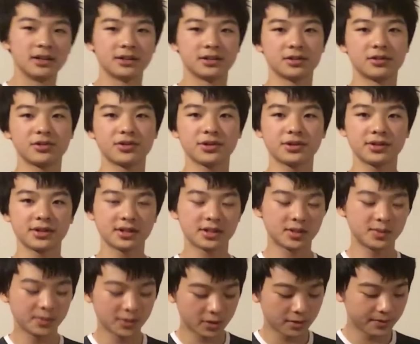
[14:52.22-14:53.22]
So just
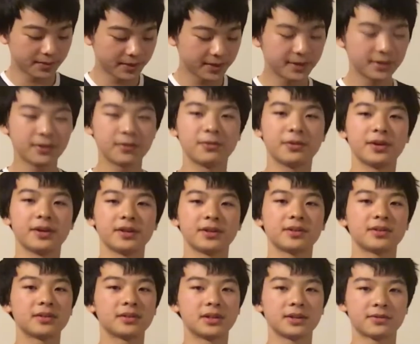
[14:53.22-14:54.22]
experiment
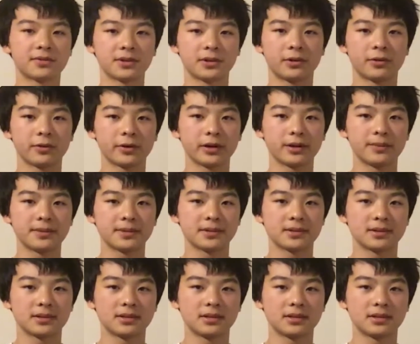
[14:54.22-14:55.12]
with different grips,